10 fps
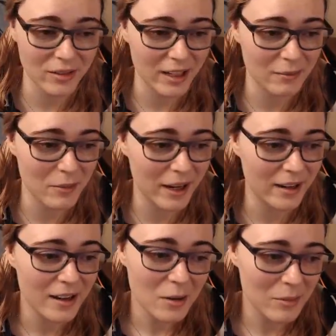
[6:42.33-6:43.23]
Like,
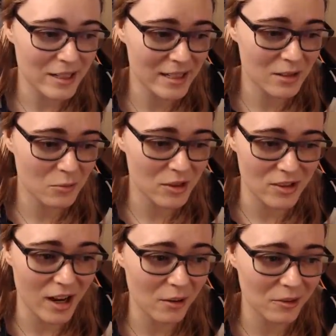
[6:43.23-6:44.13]
my system was
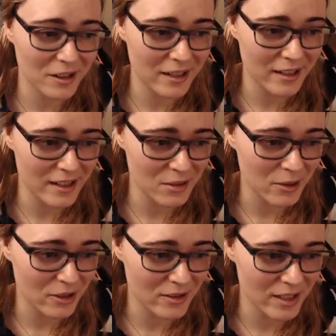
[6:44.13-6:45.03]
not running as
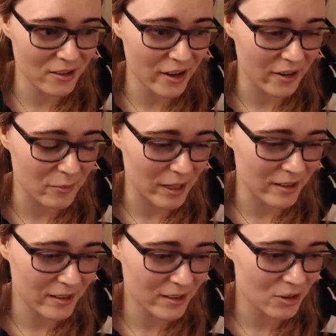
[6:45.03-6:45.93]
well as it could have
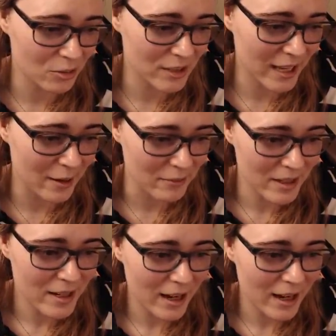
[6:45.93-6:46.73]
been this whole time.